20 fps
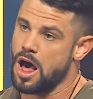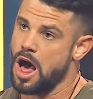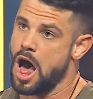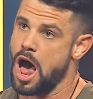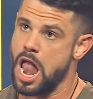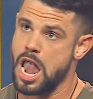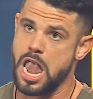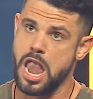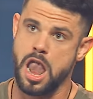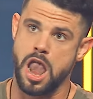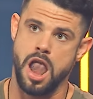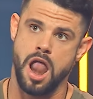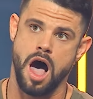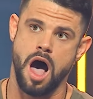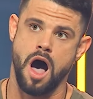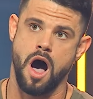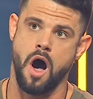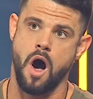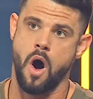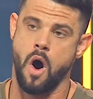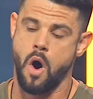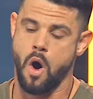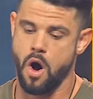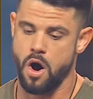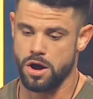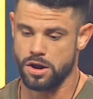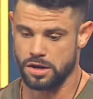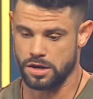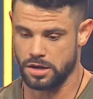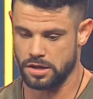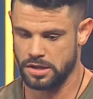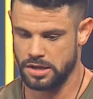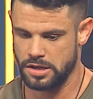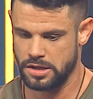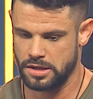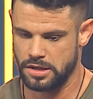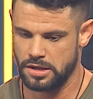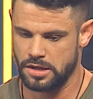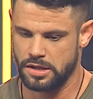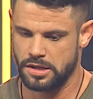a long
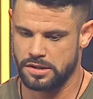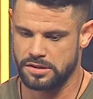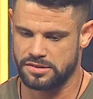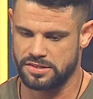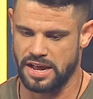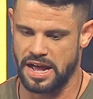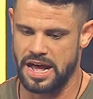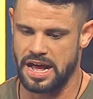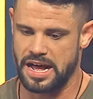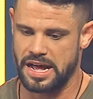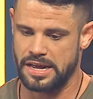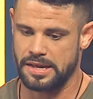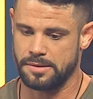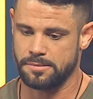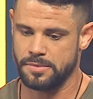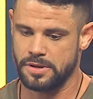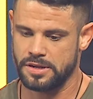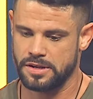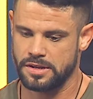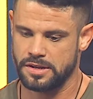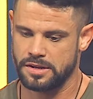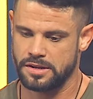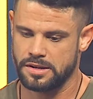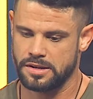time,